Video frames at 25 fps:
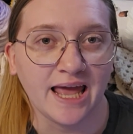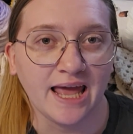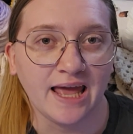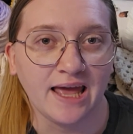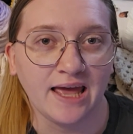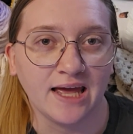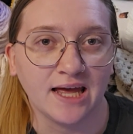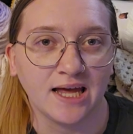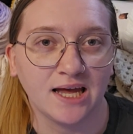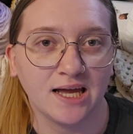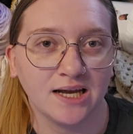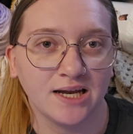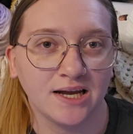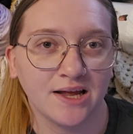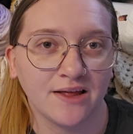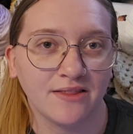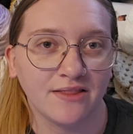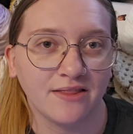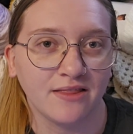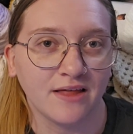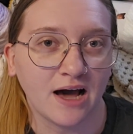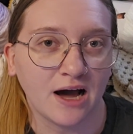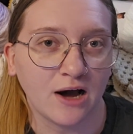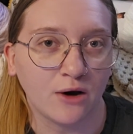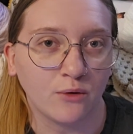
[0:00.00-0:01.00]
and
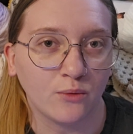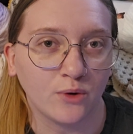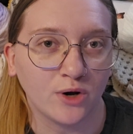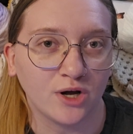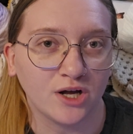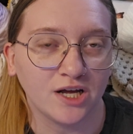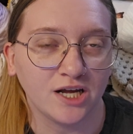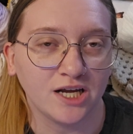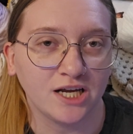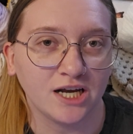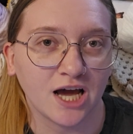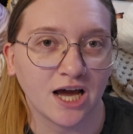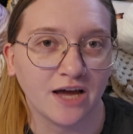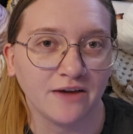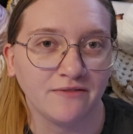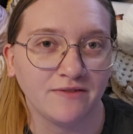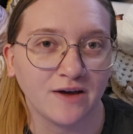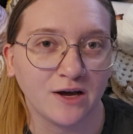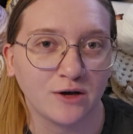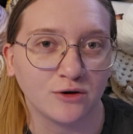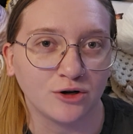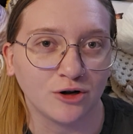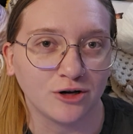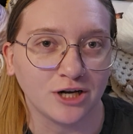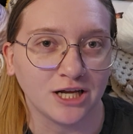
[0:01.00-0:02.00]
that one I
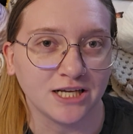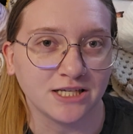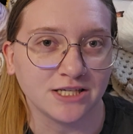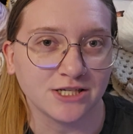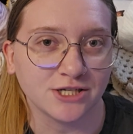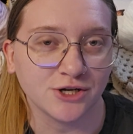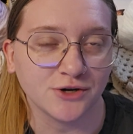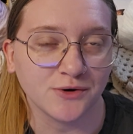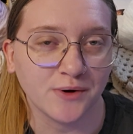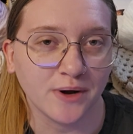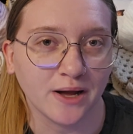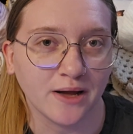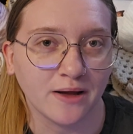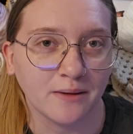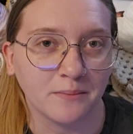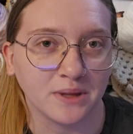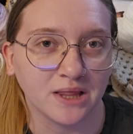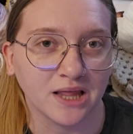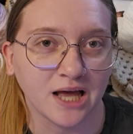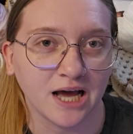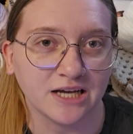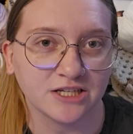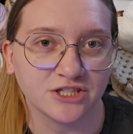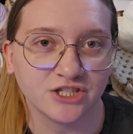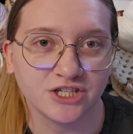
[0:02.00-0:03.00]
found on
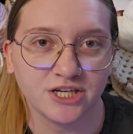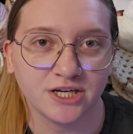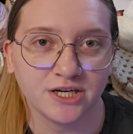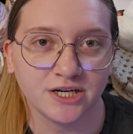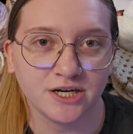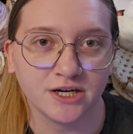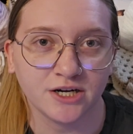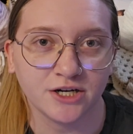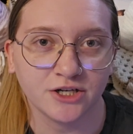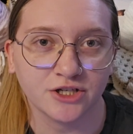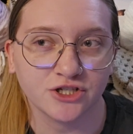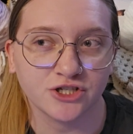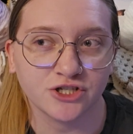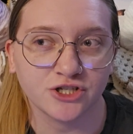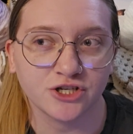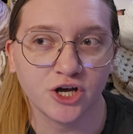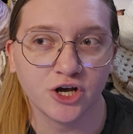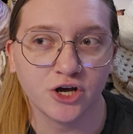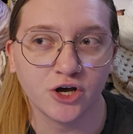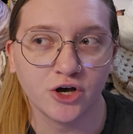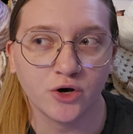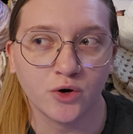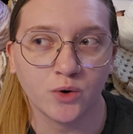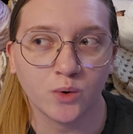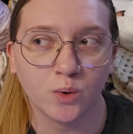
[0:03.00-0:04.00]
Instagram last year,
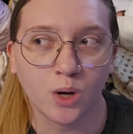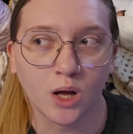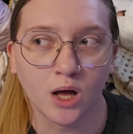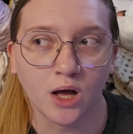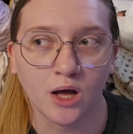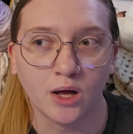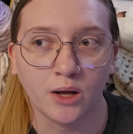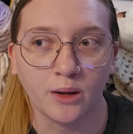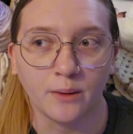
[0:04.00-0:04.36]
so